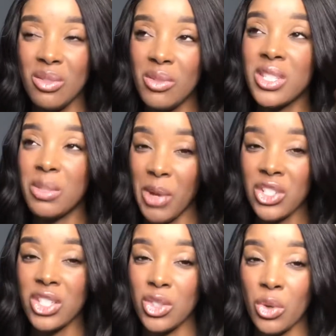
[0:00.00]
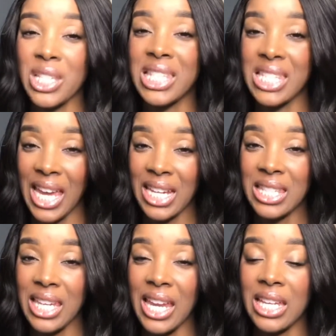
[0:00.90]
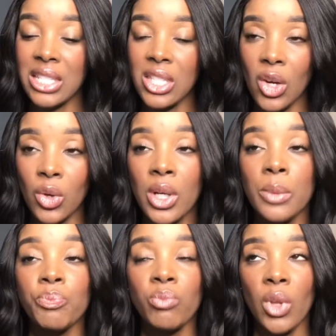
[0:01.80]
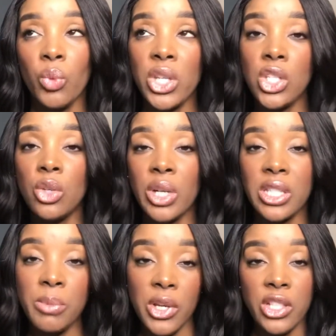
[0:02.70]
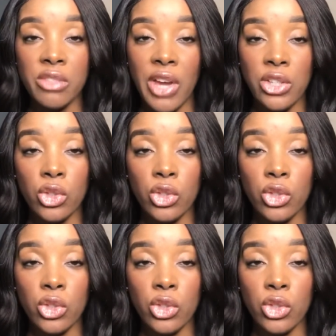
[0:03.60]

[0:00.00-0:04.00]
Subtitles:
especially during sex. And so when you experience vaginal